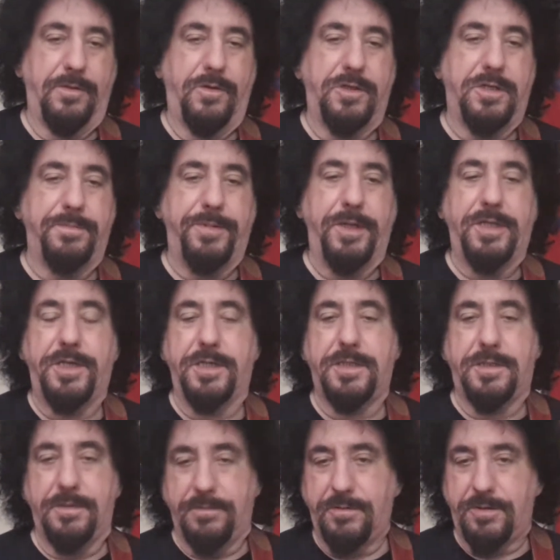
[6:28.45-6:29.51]
Which would be
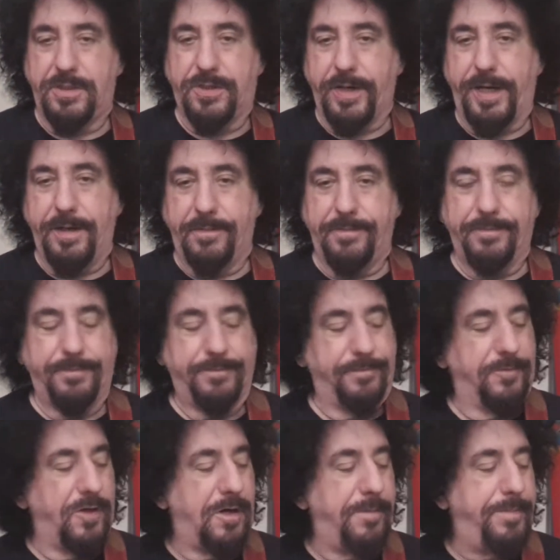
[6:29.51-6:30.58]
just straight
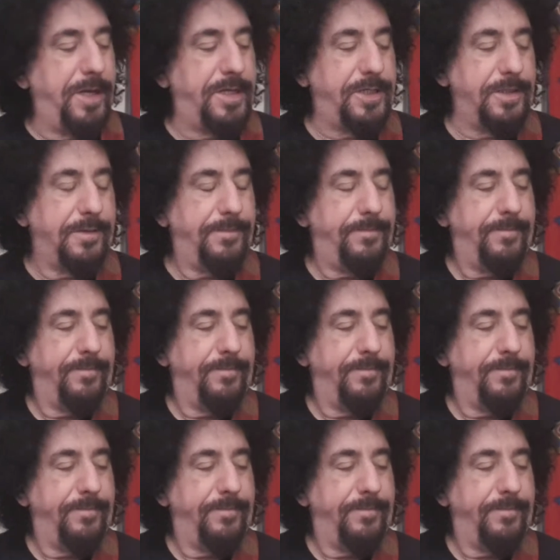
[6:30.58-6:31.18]
arpeggio.